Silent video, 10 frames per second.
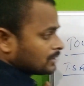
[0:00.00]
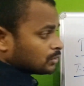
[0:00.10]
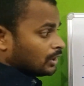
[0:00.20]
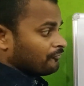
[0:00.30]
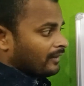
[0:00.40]
so
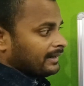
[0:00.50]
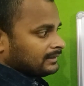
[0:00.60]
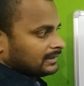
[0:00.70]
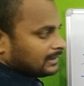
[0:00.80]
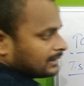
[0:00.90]
you
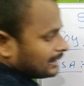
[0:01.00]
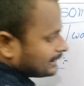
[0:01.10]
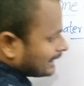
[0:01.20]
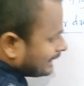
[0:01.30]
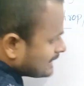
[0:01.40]
find that
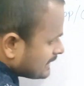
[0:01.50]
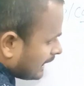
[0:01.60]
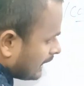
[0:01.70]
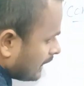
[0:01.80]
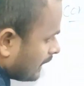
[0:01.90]
there is a